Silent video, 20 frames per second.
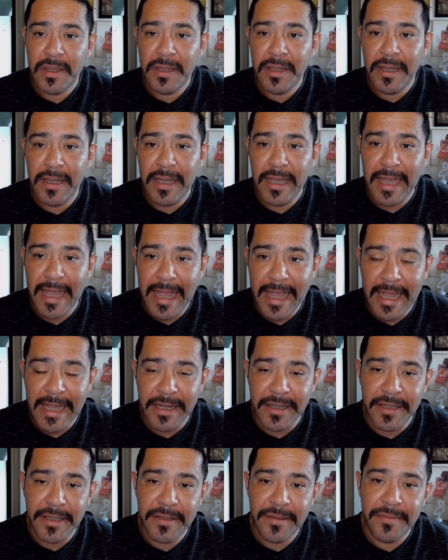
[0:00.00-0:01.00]
And
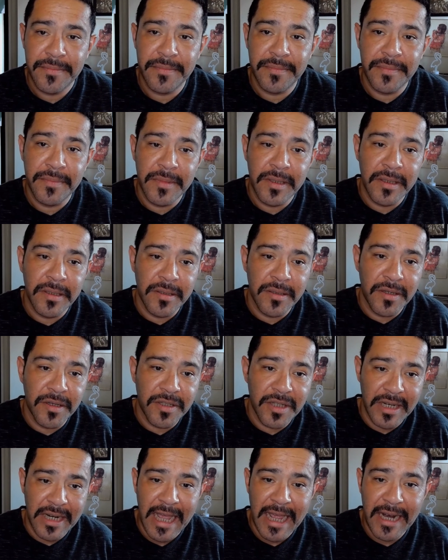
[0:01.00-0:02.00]
there's a
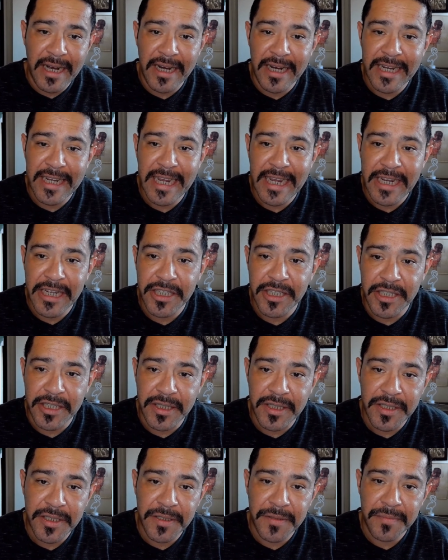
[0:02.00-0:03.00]
lot of occasions
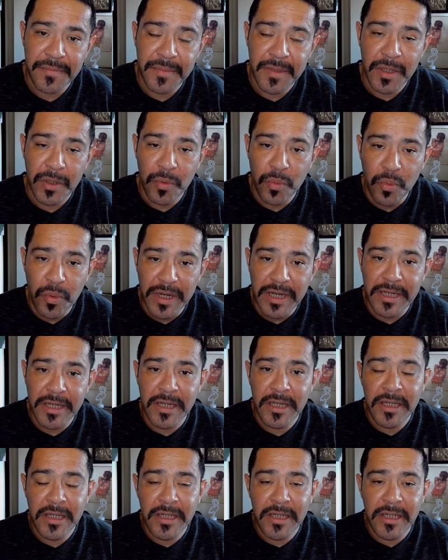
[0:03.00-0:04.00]
when
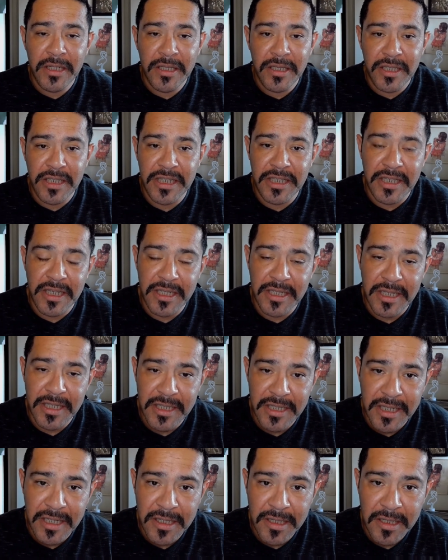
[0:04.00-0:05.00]
Jesus is
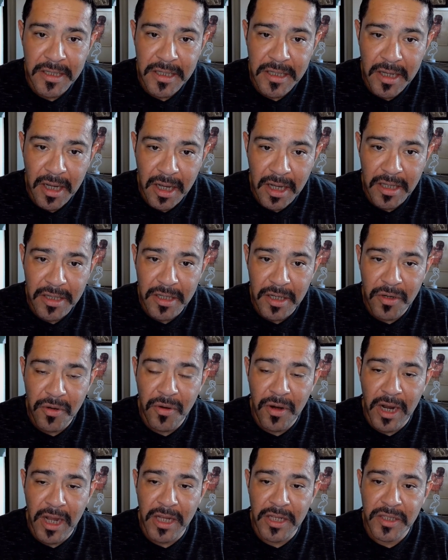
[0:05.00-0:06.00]
in on the
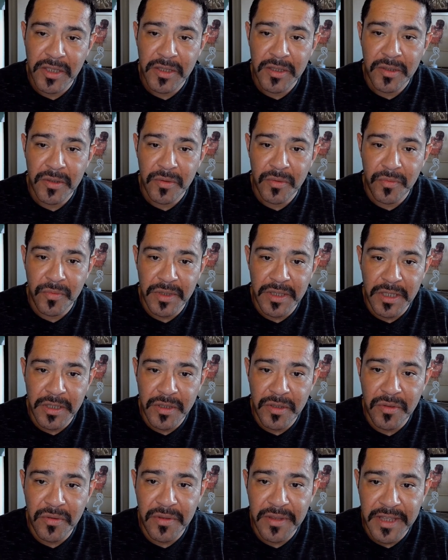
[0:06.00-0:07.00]
cross with the two
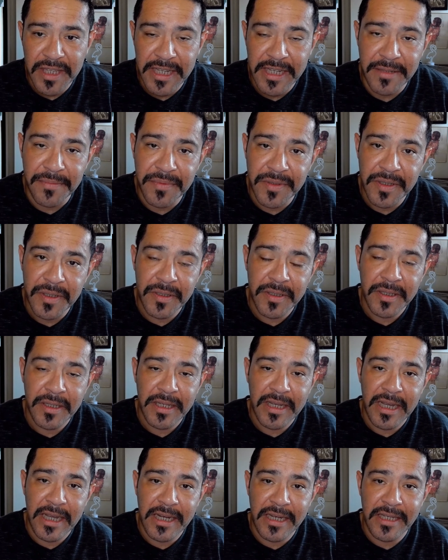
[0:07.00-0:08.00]
thieves,
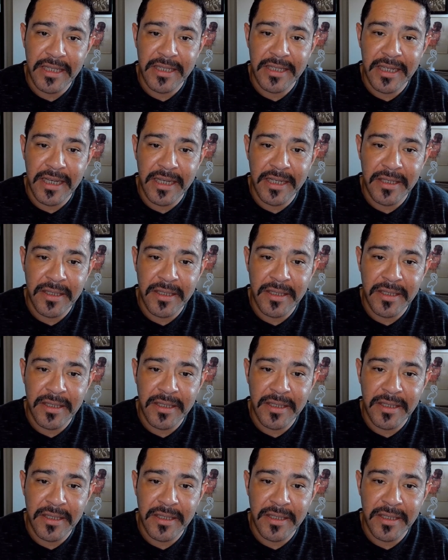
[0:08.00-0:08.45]
and he says,